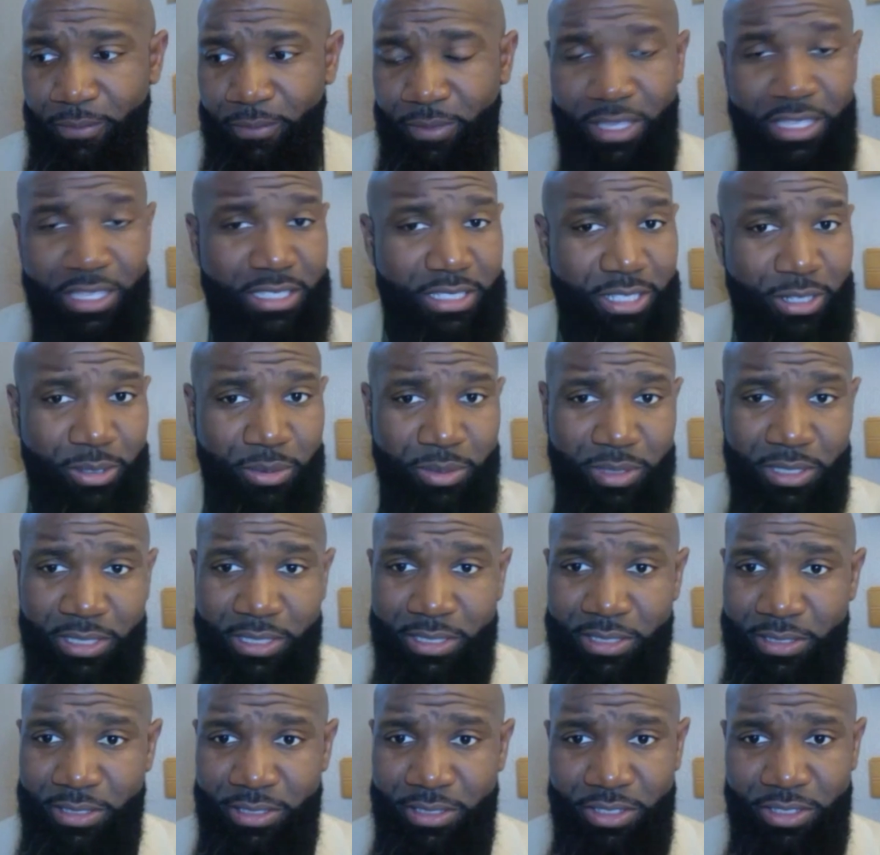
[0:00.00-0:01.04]
kids that were
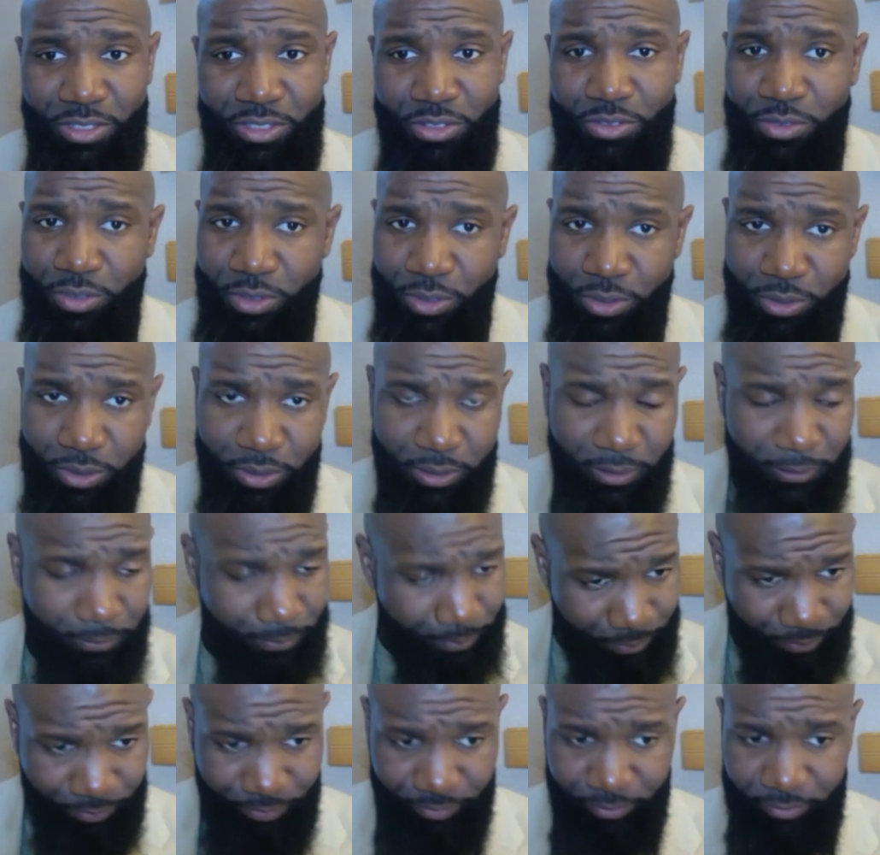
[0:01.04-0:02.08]
in youth court,
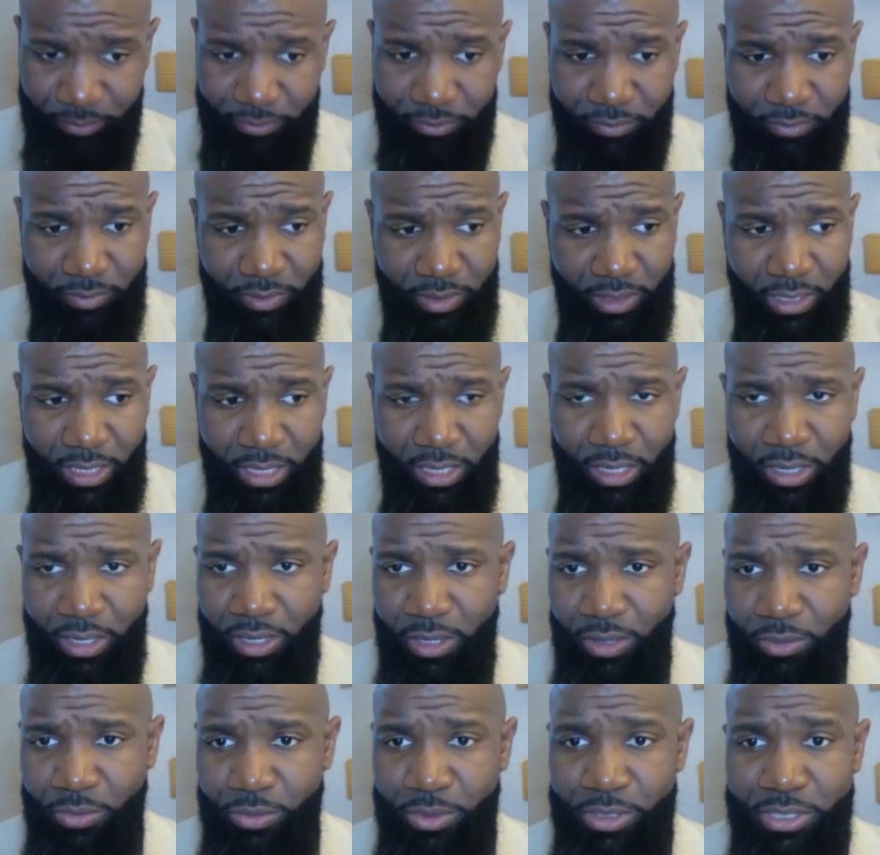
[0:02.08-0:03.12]

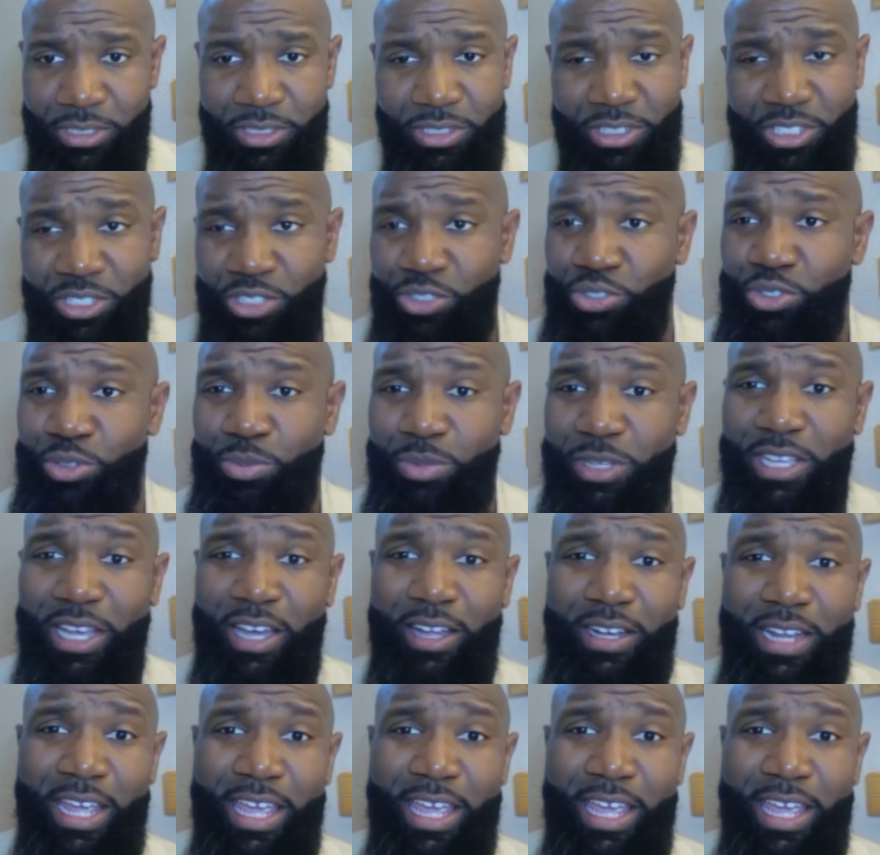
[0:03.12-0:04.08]
which used to be called the